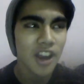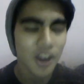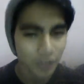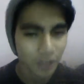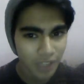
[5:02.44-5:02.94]

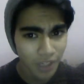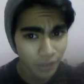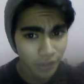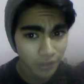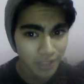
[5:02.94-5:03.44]
all the
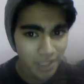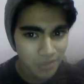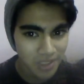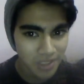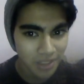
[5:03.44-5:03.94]
whole
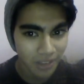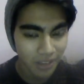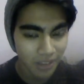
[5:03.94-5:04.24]
names uh,